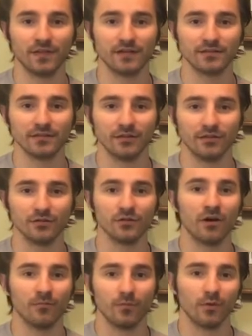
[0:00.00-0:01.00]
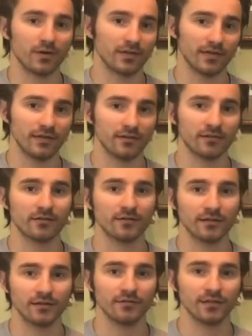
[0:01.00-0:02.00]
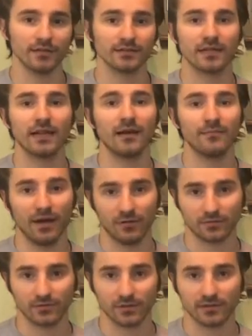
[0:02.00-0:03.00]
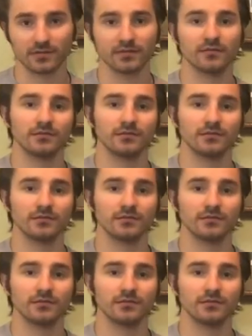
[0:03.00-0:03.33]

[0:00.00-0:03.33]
there's a lot more gear that you need to climb outdoors.